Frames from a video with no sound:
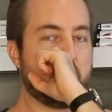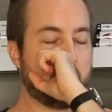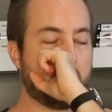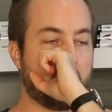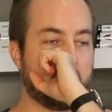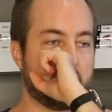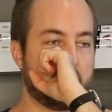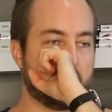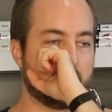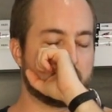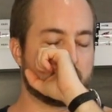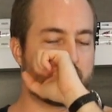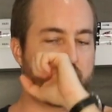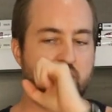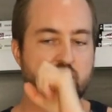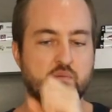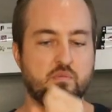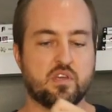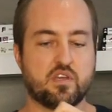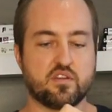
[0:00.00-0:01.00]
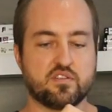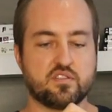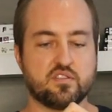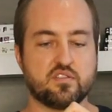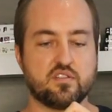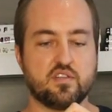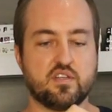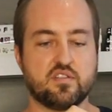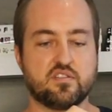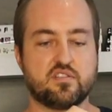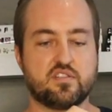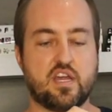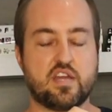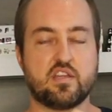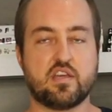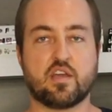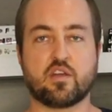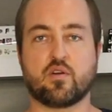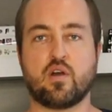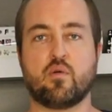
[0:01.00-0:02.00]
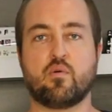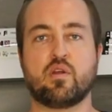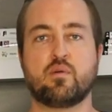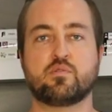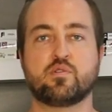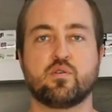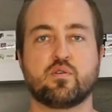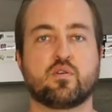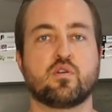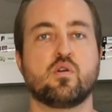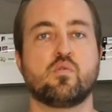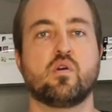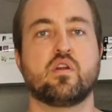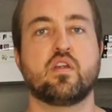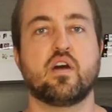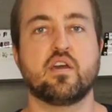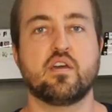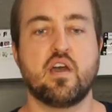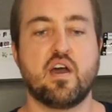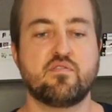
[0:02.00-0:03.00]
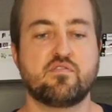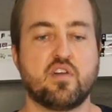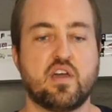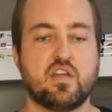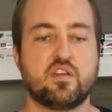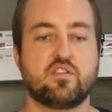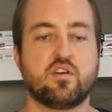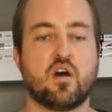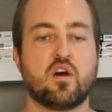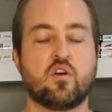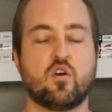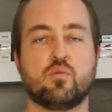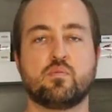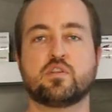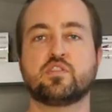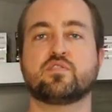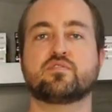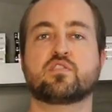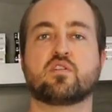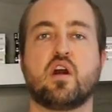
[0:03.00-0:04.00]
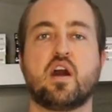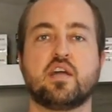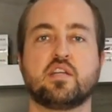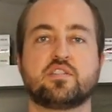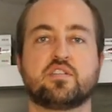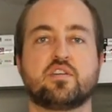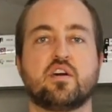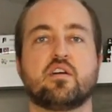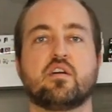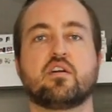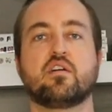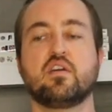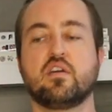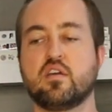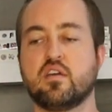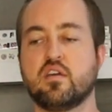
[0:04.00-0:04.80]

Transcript: But it was funny because in, in San Diego, I went up to a girl one night after I had taught a whole bunch of clients there